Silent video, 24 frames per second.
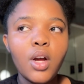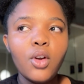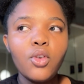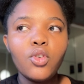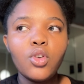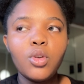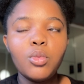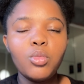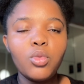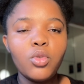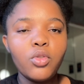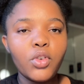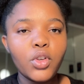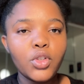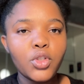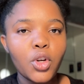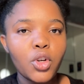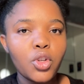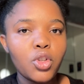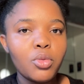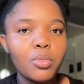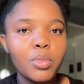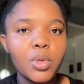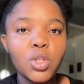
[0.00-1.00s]
remove a
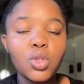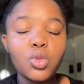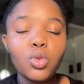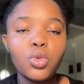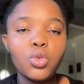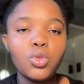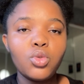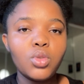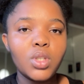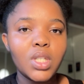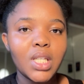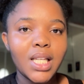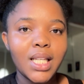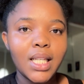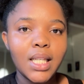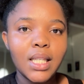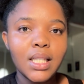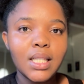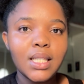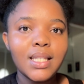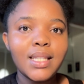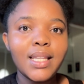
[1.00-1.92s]
document or you delete,